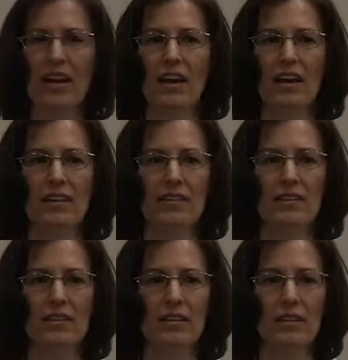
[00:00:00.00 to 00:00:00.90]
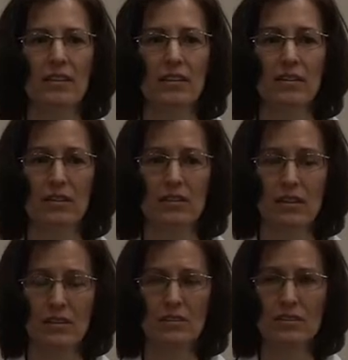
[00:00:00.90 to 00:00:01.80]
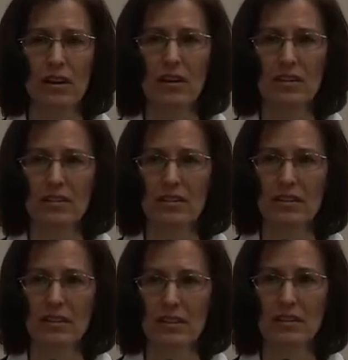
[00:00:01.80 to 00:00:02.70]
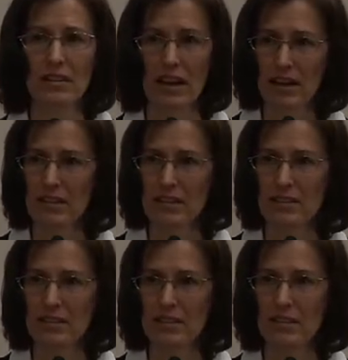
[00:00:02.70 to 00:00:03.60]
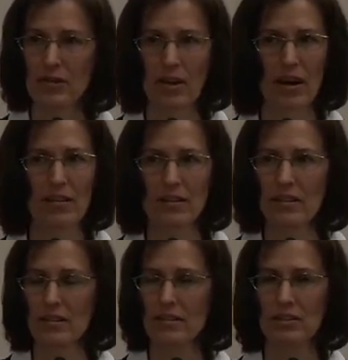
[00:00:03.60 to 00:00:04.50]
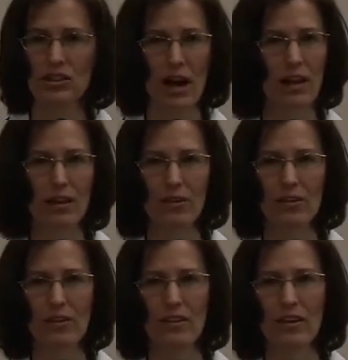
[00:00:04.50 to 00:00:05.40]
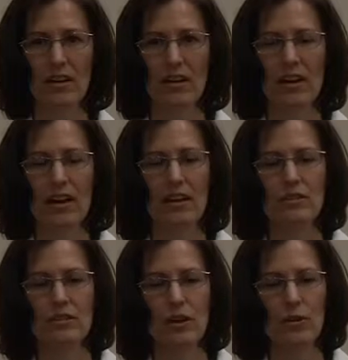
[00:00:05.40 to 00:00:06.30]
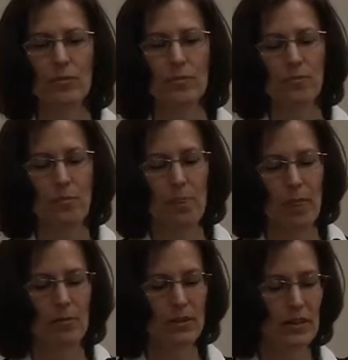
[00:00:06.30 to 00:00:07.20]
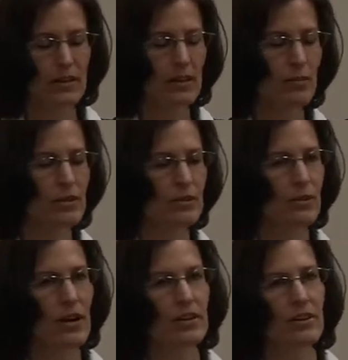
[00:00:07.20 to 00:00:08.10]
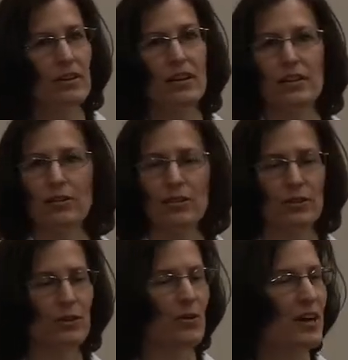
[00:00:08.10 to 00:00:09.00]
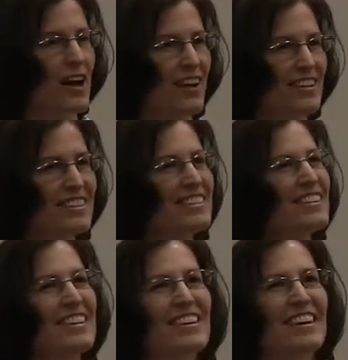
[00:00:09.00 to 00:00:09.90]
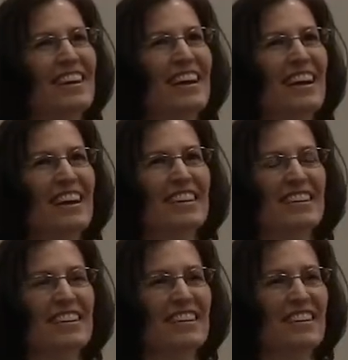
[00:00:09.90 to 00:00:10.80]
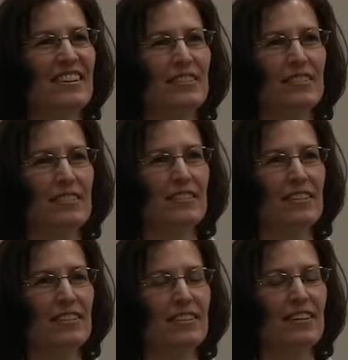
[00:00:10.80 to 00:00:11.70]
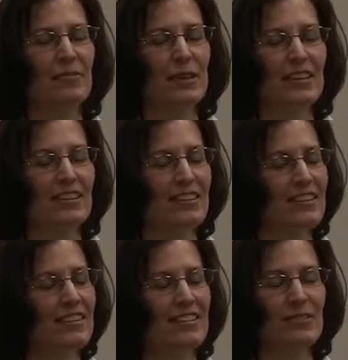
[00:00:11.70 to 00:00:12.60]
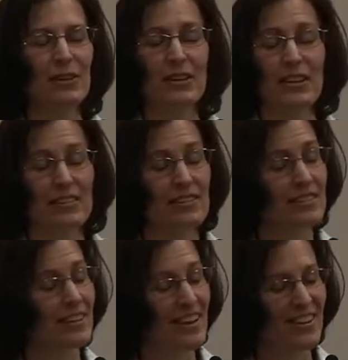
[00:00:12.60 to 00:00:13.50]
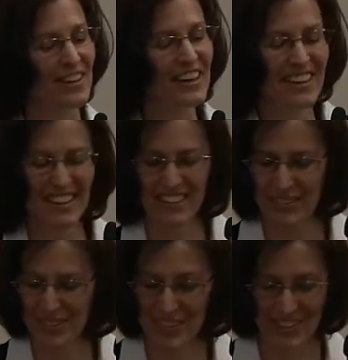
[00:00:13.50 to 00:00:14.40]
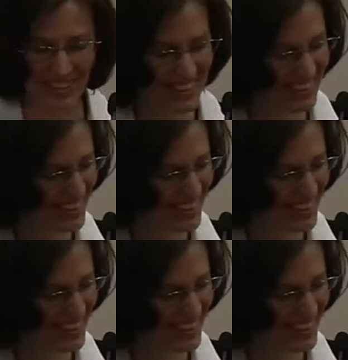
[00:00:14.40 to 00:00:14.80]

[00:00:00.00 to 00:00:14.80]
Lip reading: And the discussions are intense. They're not shallow. And so we're sitting there with this creditor, and they're just going at it. And I'm thinking we're going to get shut down for sure.